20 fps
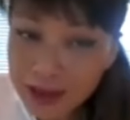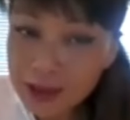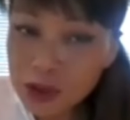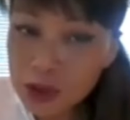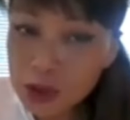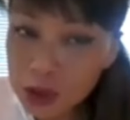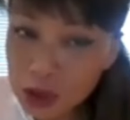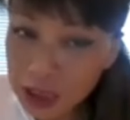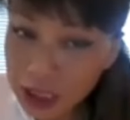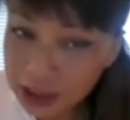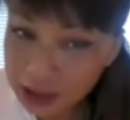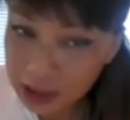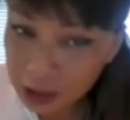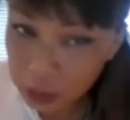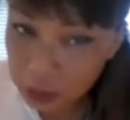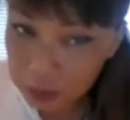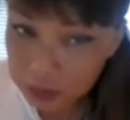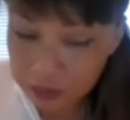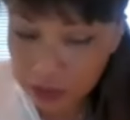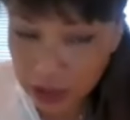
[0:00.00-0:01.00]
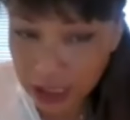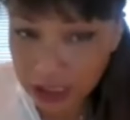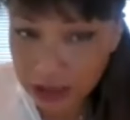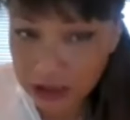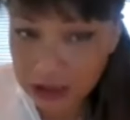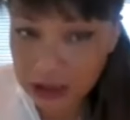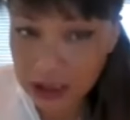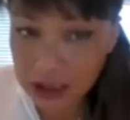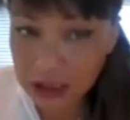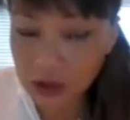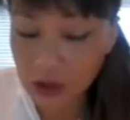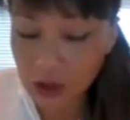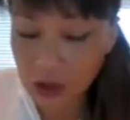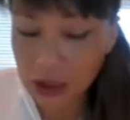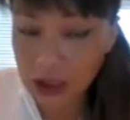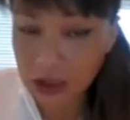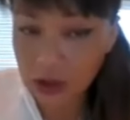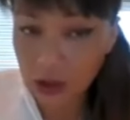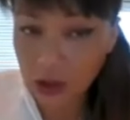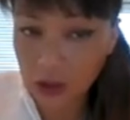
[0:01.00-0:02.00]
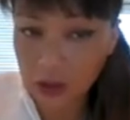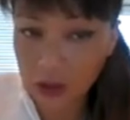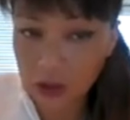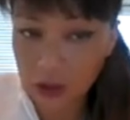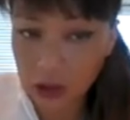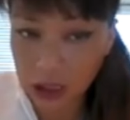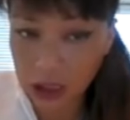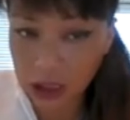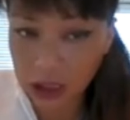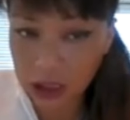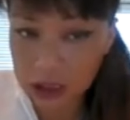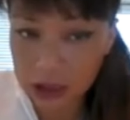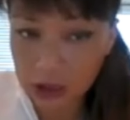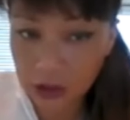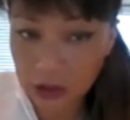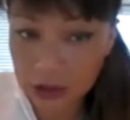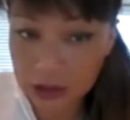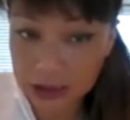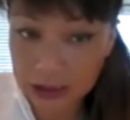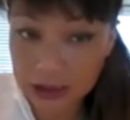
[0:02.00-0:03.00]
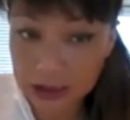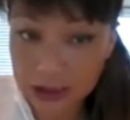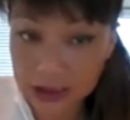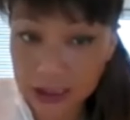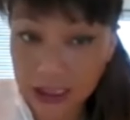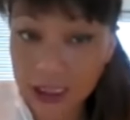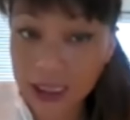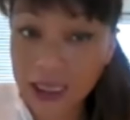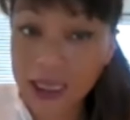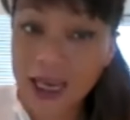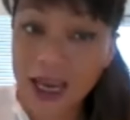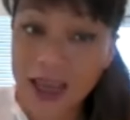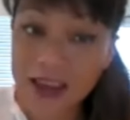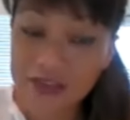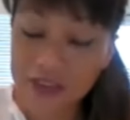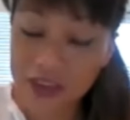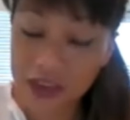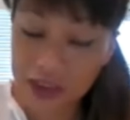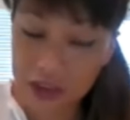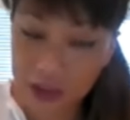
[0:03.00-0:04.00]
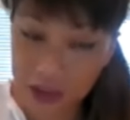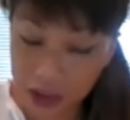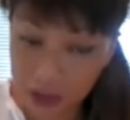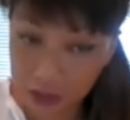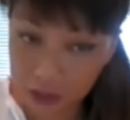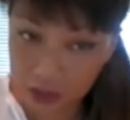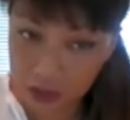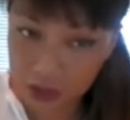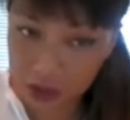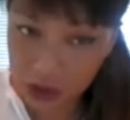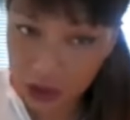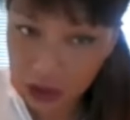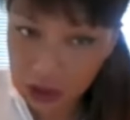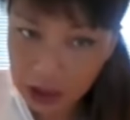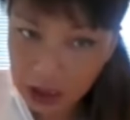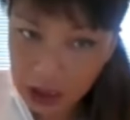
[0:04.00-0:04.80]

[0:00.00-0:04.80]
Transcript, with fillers: and together with that in in your uh, in your sun sign 11th house